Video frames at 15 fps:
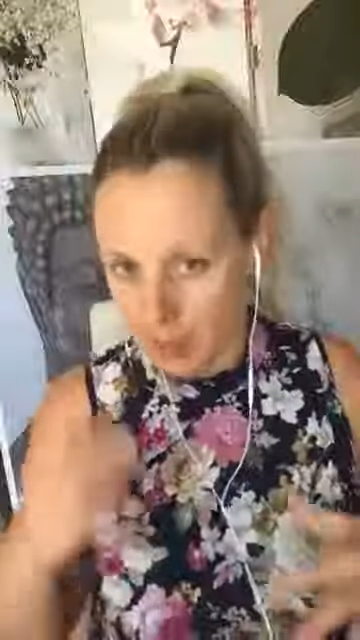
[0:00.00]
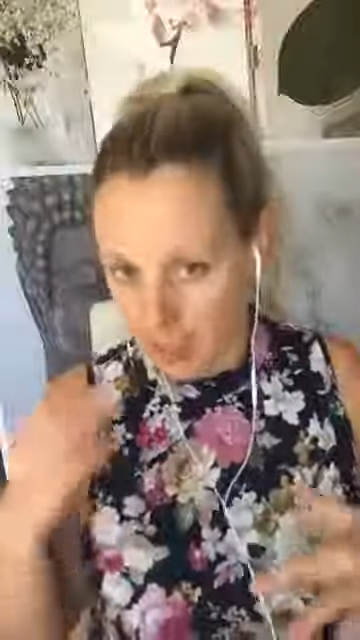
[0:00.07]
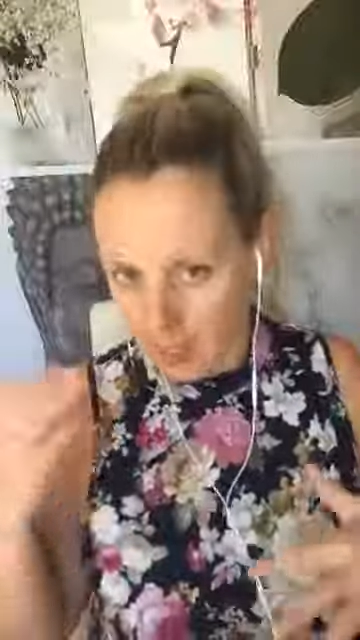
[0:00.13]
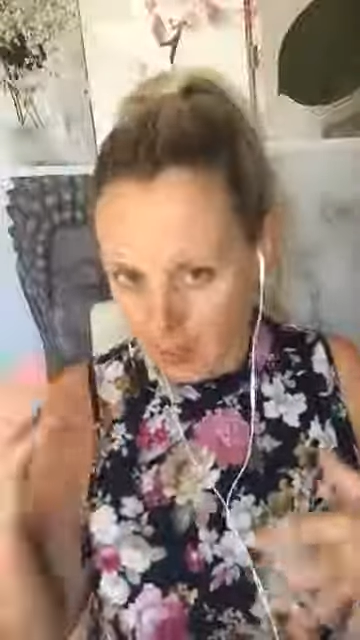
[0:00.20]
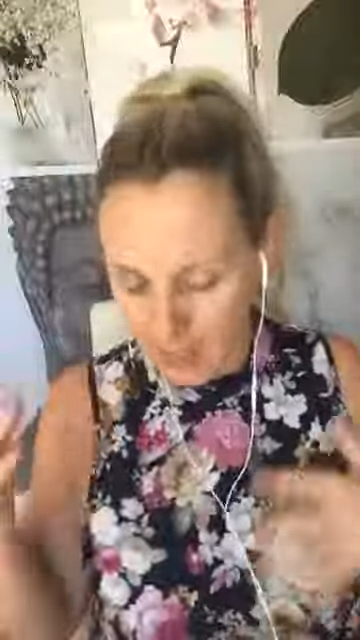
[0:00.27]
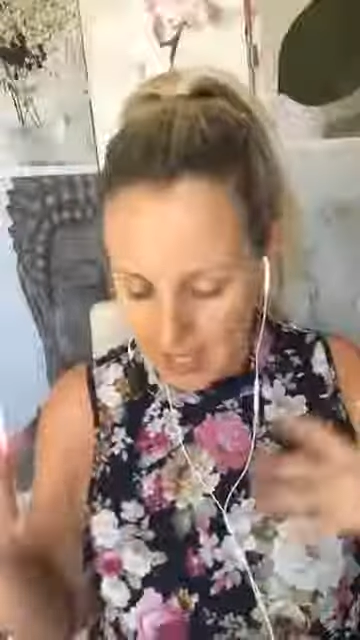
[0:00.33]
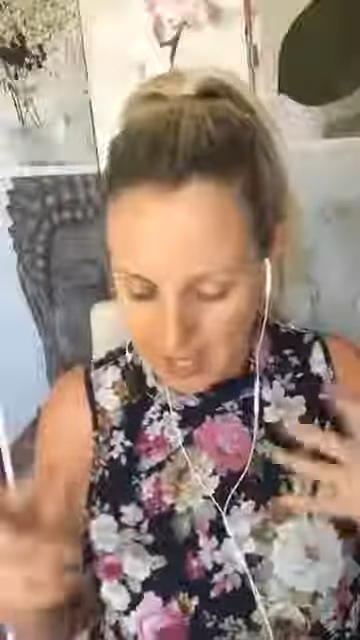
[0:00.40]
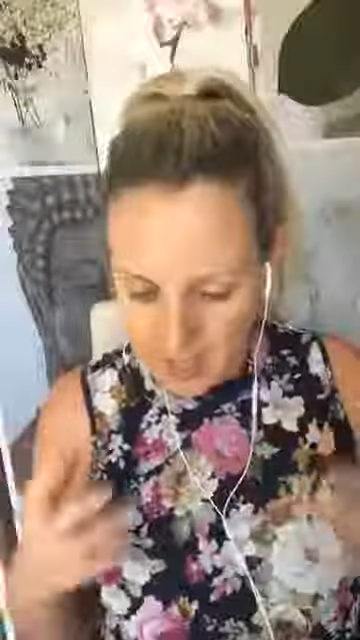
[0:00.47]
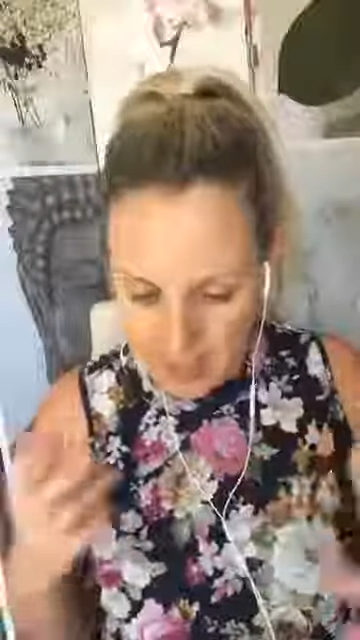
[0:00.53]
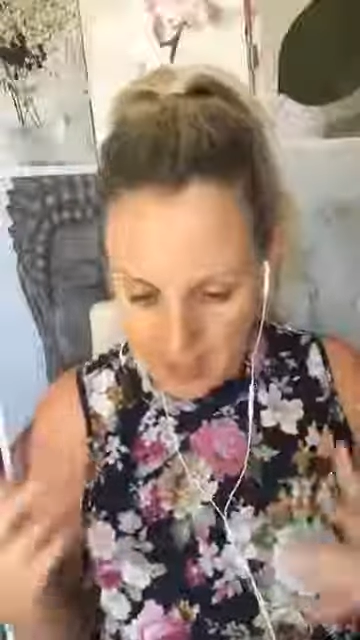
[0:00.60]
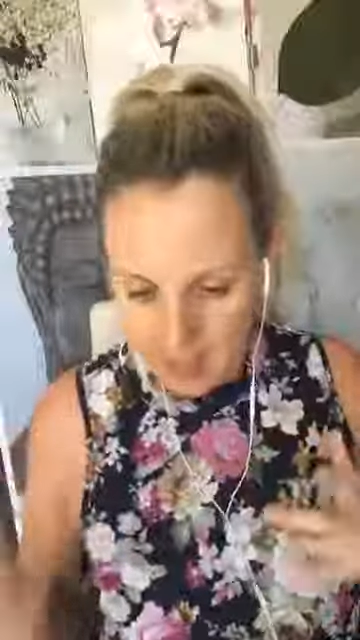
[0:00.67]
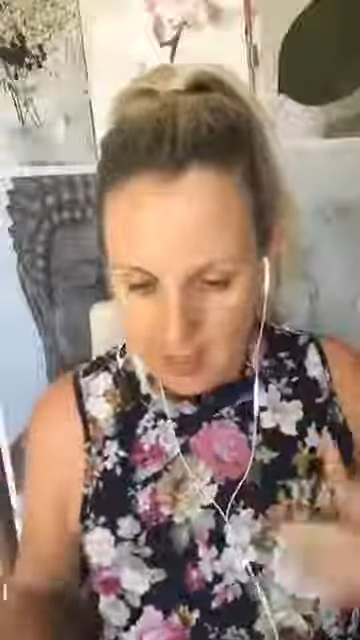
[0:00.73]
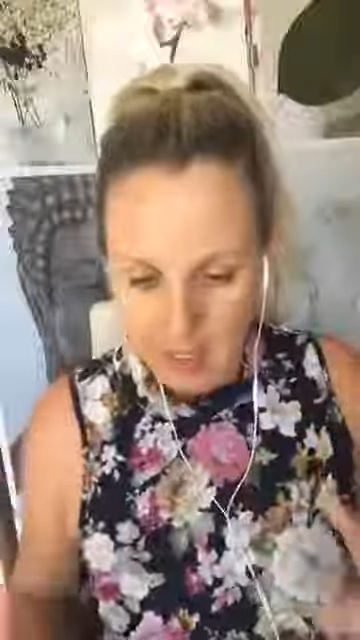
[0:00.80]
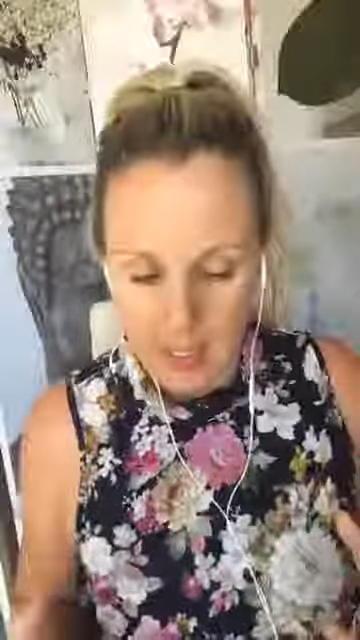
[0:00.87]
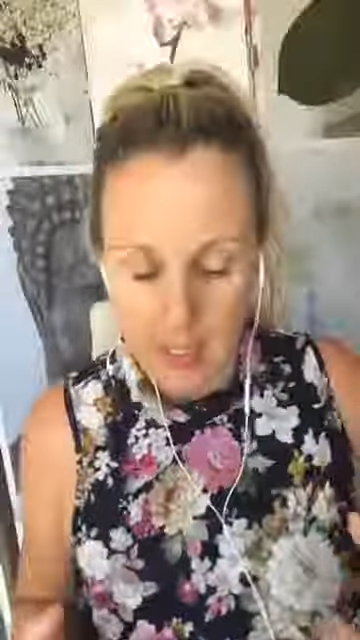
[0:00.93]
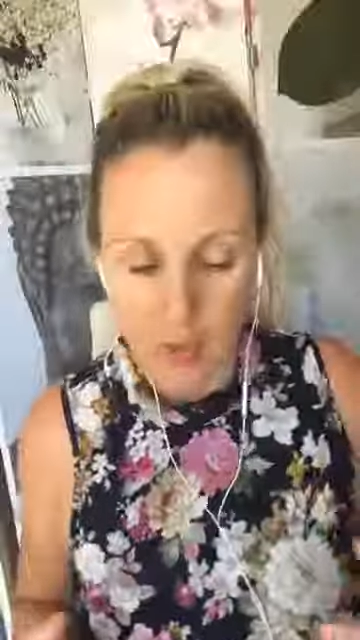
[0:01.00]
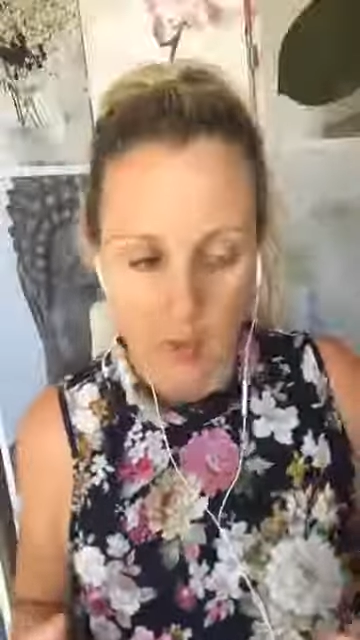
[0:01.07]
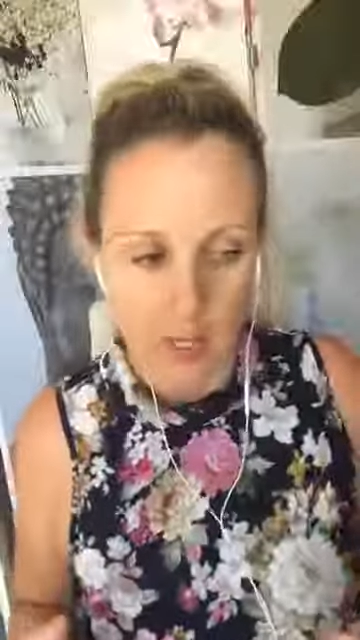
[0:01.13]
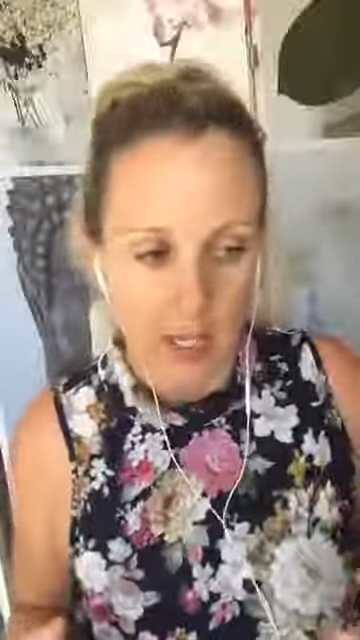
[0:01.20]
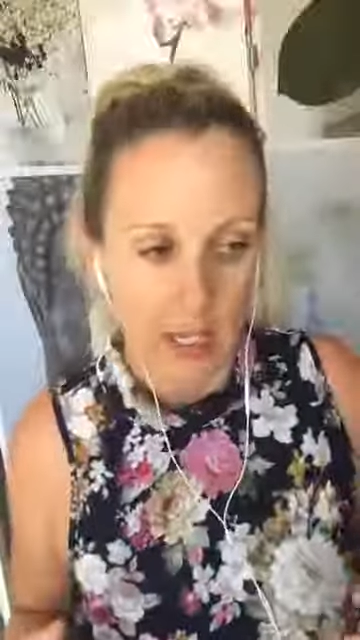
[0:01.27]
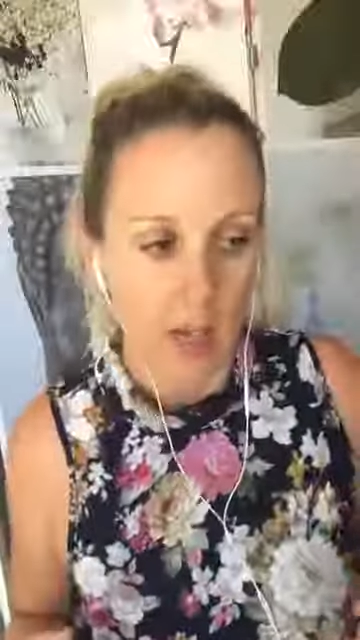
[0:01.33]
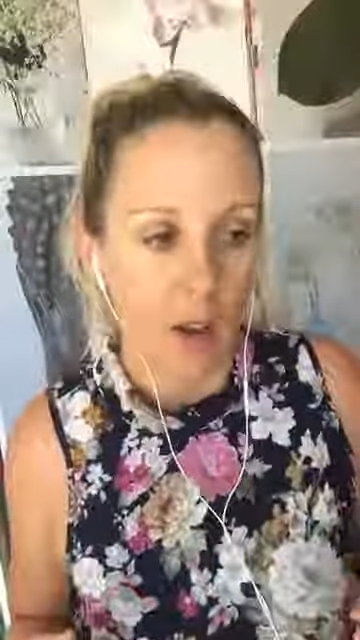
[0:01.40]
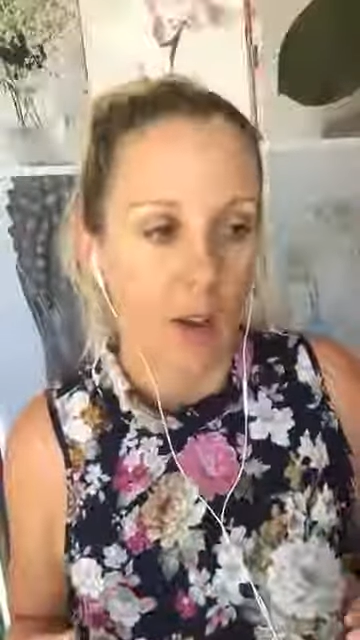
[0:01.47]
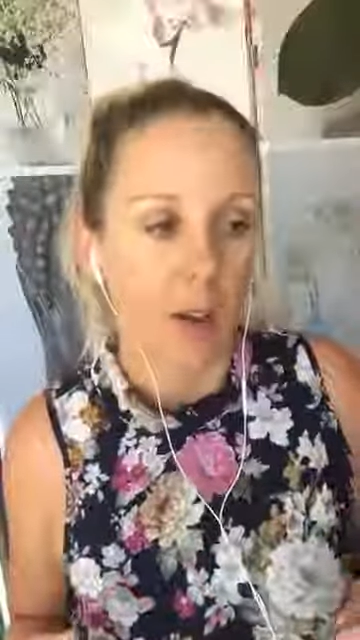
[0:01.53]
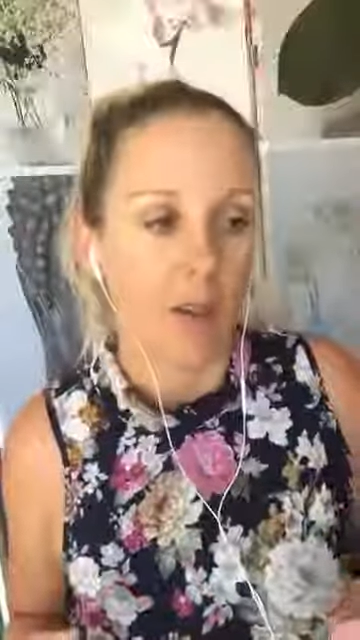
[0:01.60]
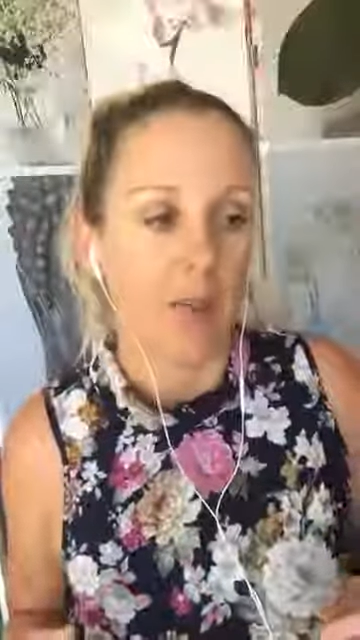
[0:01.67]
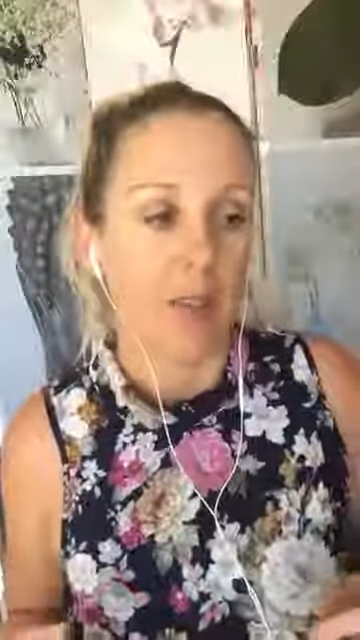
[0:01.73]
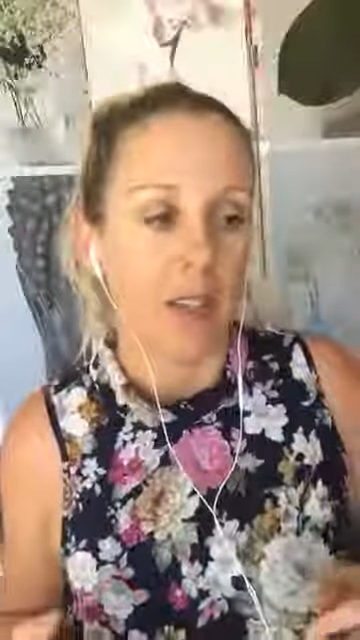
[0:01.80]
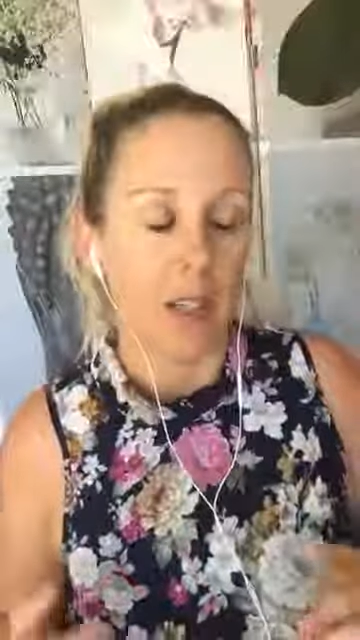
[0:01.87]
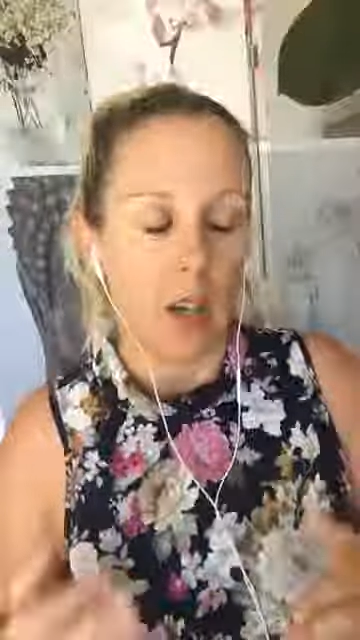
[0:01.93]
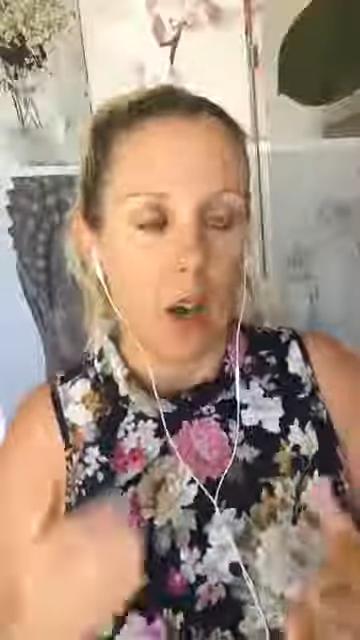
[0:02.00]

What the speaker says: going into the nitty-gritty of